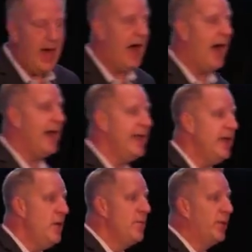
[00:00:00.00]

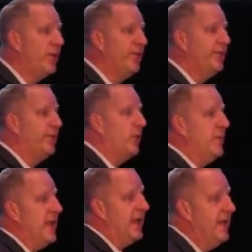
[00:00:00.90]

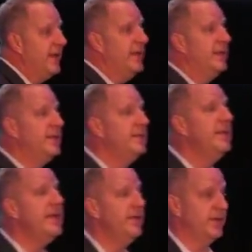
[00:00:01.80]
high-performing
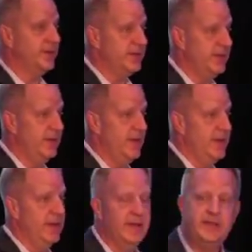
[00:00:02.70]
leaders.
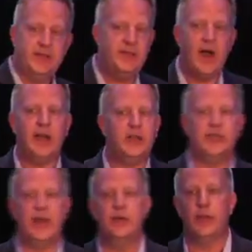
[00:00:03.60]
This is not a
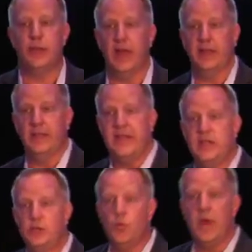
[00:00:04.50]
gender thing.
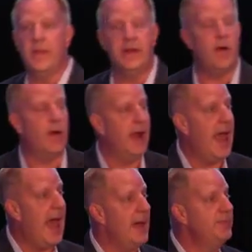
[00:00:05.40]
These women
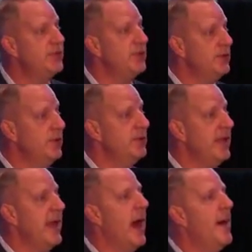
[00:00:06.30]
are
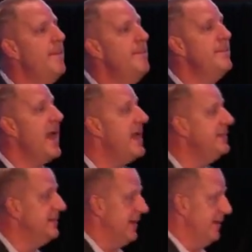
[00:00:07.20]
absolutely
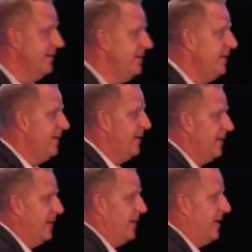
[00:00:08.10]
amazing.
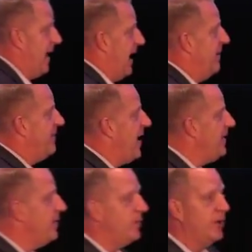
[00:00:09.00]
And if
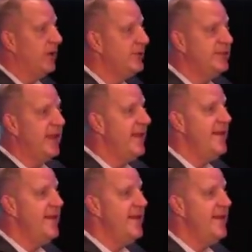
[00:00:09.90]
that number goes to